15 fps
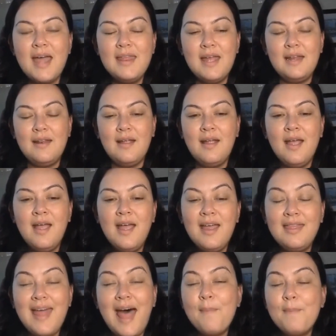And then
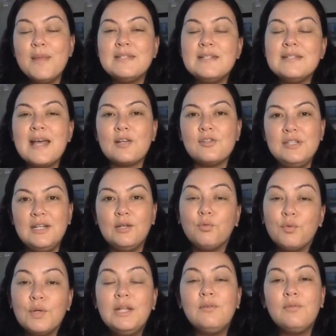that business actually did
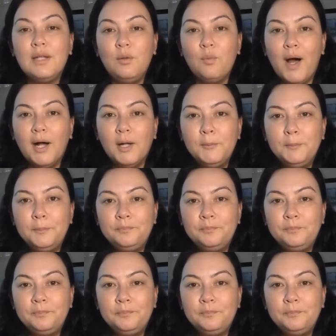really, really well,